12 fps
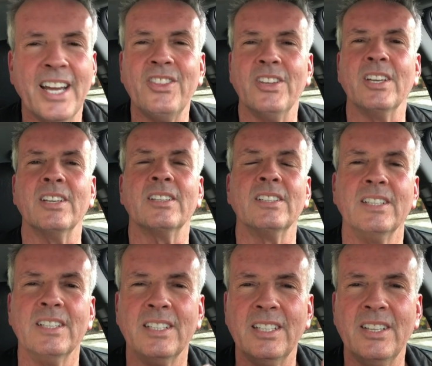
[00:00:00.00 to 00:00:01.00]
I think,
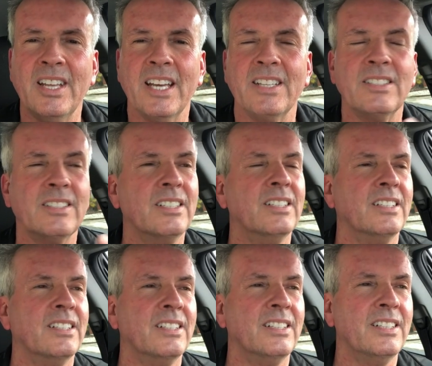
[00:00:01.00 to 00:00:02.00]
in that
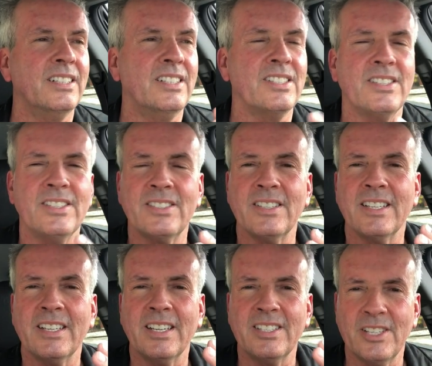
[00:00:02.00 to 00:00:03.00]
this is
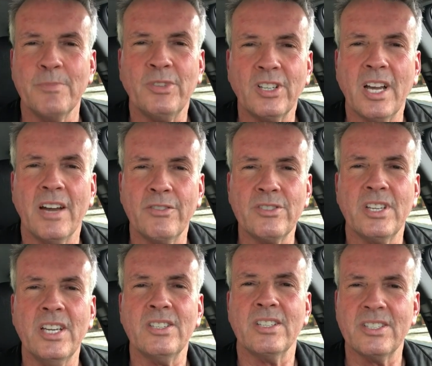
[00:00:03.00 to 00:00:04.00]
a, a simple
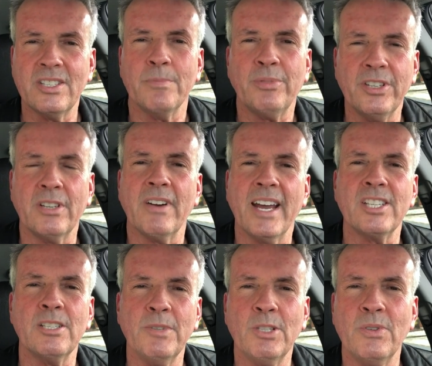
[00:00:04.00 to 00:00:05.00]
conversation, a simple
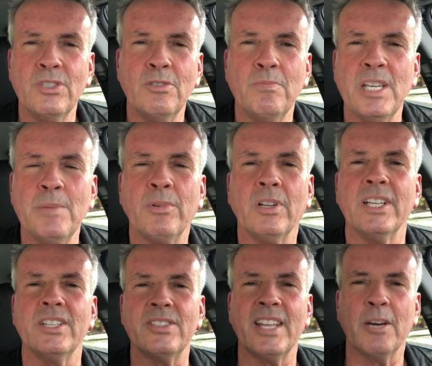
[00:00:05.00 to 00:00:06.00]
interaction between two people,
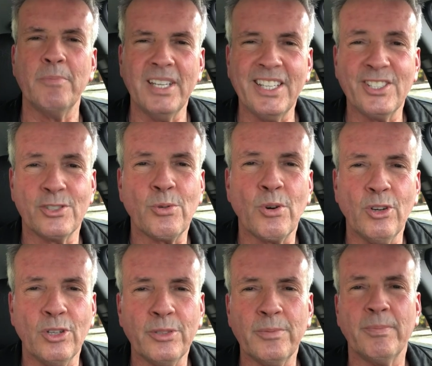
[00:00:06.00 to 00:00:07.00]
and it's now being
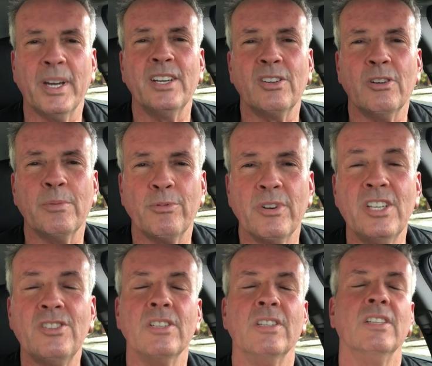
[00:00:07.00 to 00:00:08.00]
controlled by a
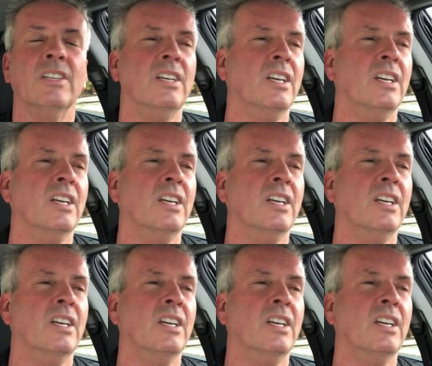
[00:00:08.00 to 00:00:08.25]
corporation